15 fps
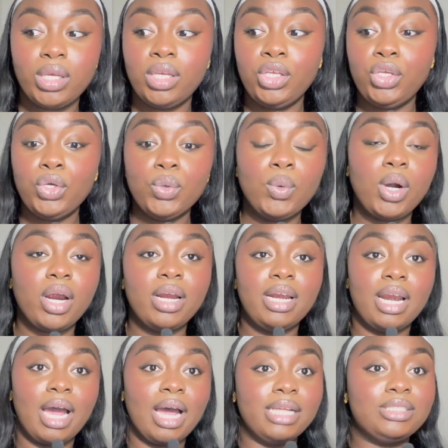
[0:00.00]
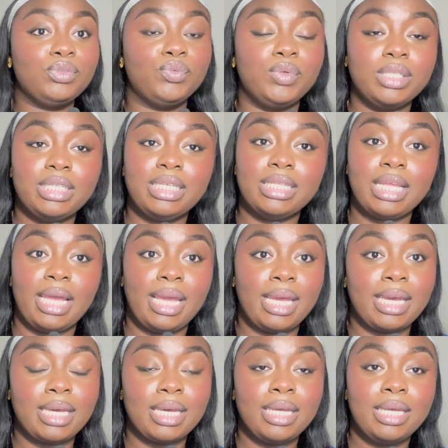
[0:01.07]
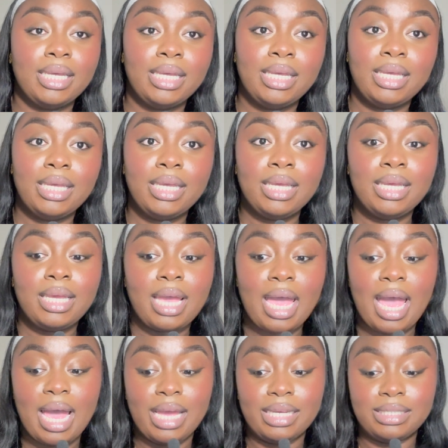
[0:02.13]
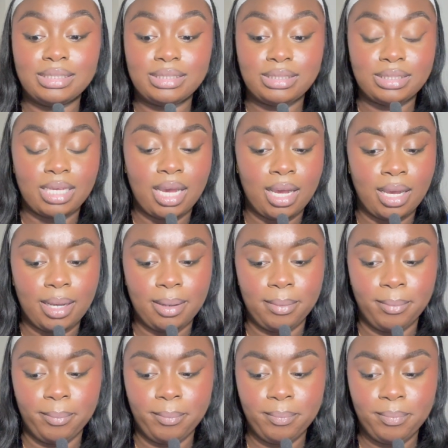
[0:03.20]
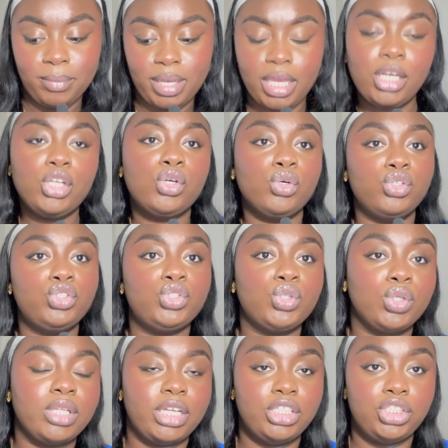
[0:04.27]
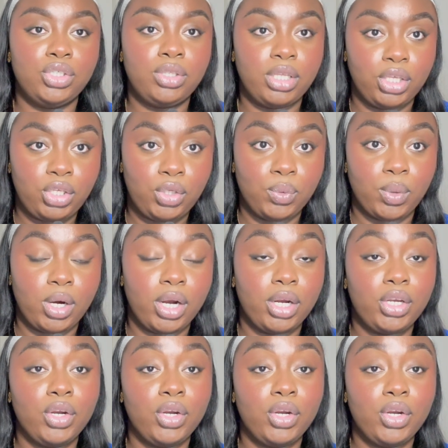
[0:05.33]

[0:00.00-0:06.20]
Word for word: you are not really like as um in control as you think you are.